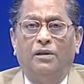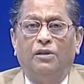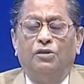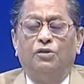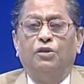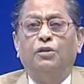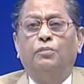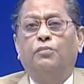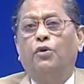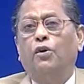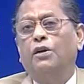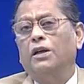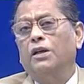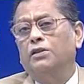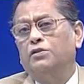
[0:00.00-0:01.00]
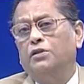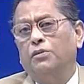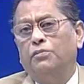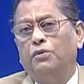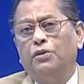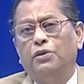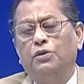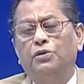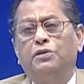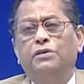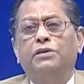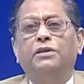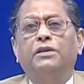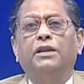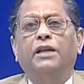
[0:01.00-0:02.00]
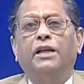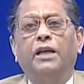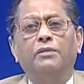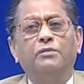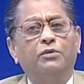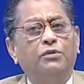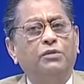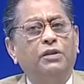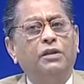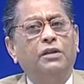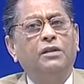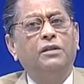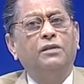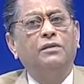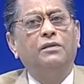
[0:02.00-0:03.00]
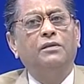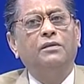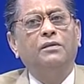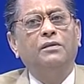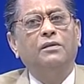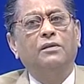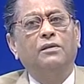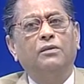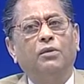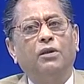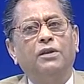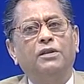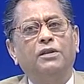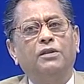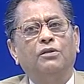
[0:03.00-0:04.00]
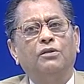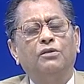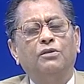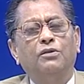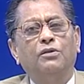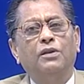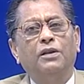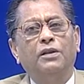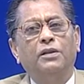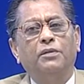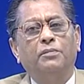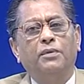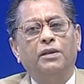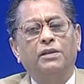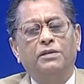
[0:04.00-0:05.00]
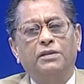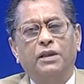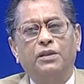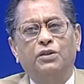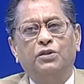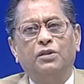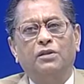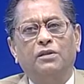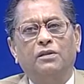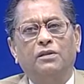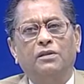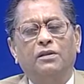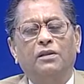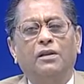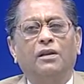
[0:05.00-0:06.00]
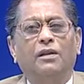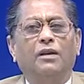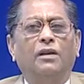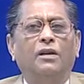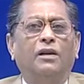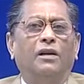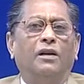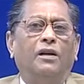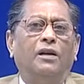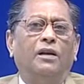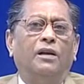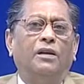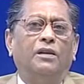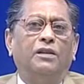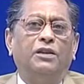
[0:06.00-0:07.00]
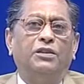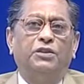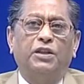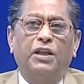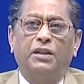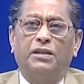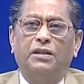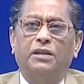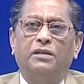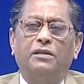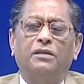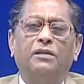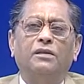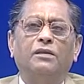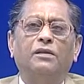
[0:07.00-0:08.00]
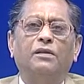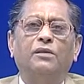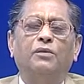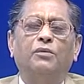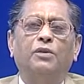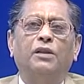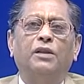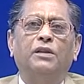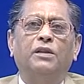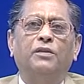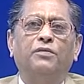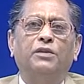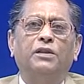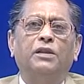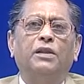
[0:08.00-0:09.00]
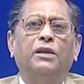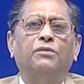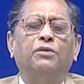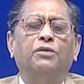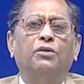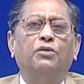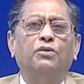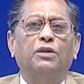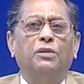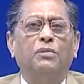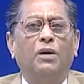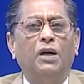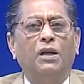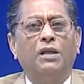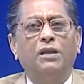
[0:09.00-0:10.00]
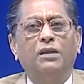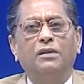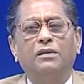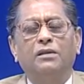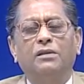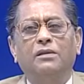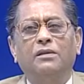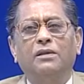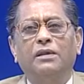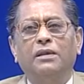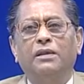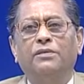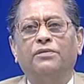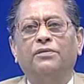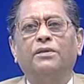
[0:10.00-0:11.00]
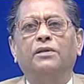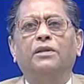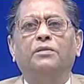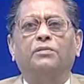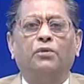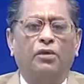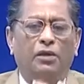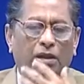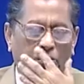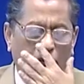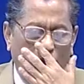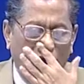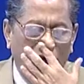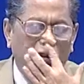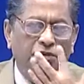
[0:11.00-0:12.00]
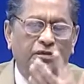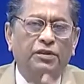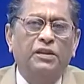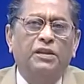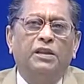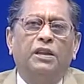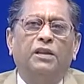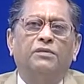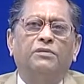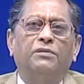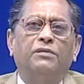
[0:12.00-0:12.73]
So, the products were produced, they came to the quality control and repair section, they checked it whether they are fit enough to go to the market. If the product was not fit enough,